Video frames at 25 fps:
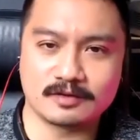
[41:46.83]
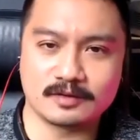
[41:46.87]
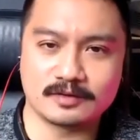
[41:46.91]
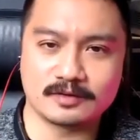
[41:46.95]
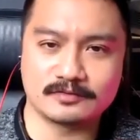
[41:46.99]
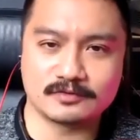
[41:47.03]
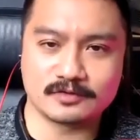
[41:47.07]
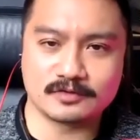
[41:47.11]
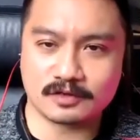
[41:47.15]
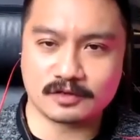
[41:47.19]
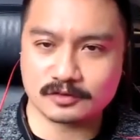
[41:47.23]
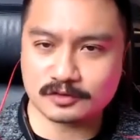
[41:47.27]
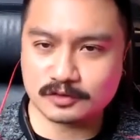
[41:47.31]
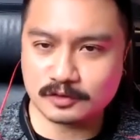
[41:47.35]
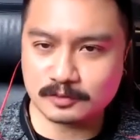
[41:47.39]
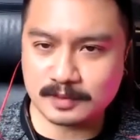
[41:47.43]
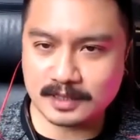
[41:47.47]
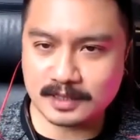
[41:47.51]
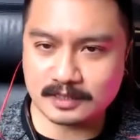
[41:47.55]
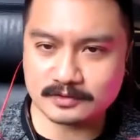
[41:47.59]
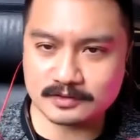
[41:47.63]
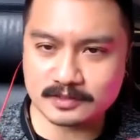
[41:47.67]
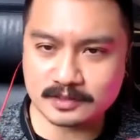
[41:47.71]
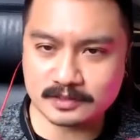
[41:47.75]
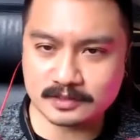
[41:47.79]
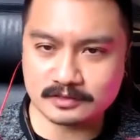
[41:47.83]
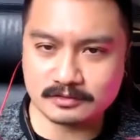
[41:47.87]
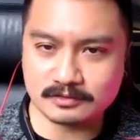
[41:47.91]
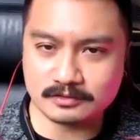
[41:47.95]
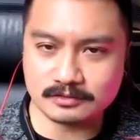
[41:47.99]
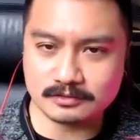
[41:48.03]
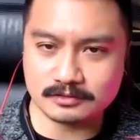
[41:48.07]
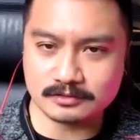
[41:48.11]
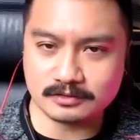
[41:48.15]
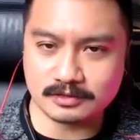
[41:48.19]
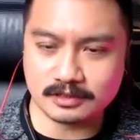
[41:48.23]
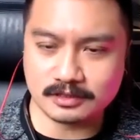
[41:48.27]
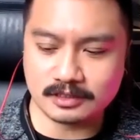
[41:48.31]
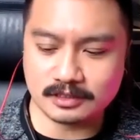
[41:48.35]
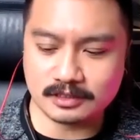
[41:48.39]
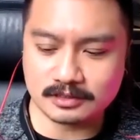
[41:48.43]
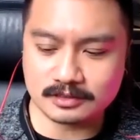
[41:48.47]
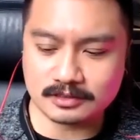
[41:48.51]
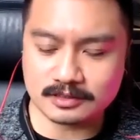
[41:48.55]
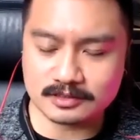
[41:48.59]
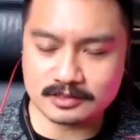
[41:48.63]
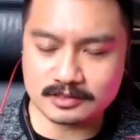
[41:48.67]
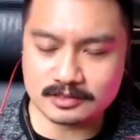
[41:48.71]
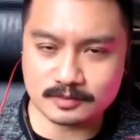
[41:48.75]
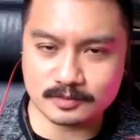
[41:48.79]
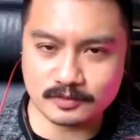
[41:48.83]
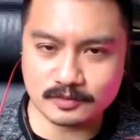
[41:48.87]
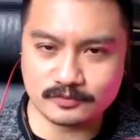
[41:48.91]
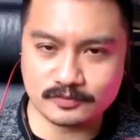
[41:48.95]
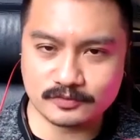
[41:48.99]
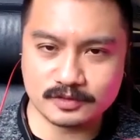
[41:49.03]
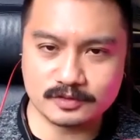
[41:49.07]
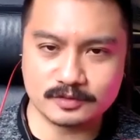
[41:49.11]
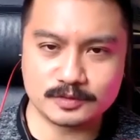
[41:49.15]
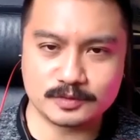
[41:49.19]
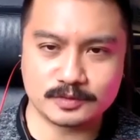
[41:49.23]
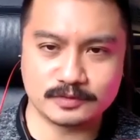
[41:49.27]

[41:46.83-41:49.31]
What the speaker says: We've talked about single customer reviews.